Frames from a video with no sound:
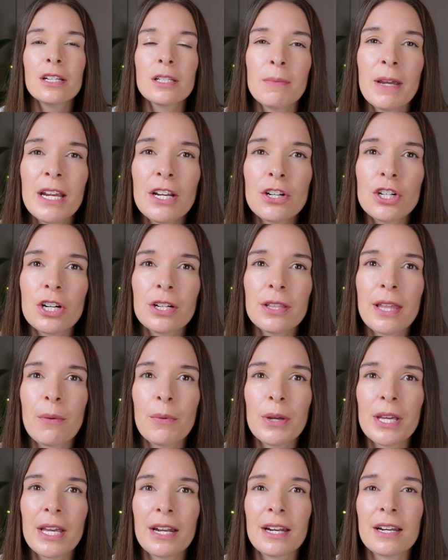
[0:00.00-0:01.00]
to make sure that
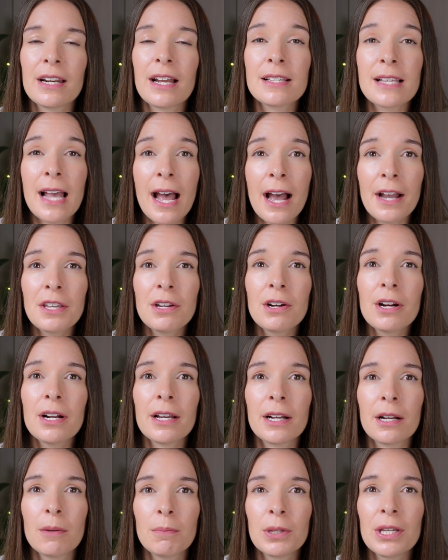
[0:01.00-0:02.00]
we get it as accurate
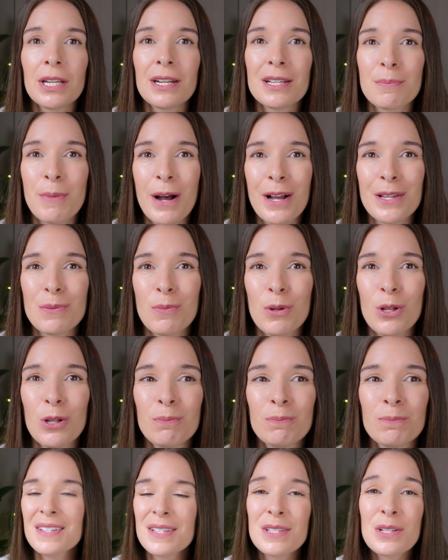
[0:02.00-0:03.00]
and complete as possible.
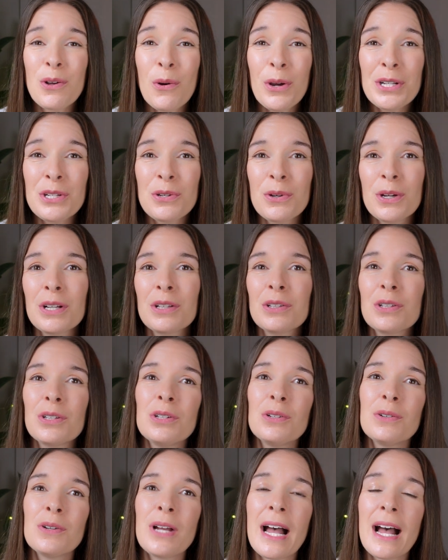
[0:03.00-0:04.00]
This is going to
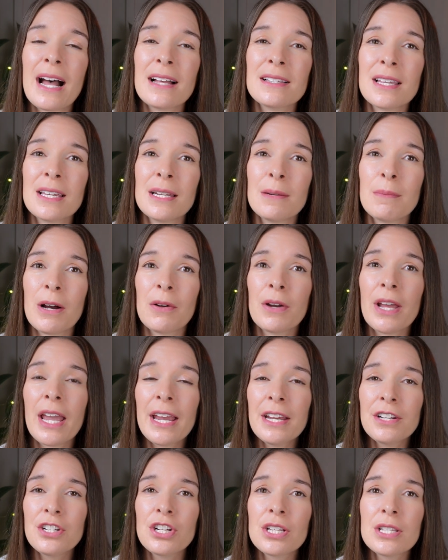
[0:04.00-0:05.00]
include asking about
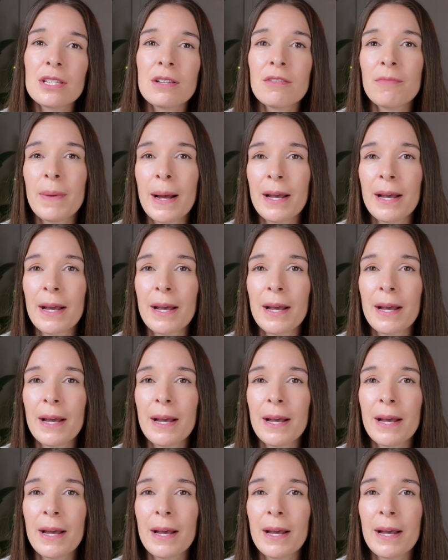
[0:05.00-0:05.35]
ages of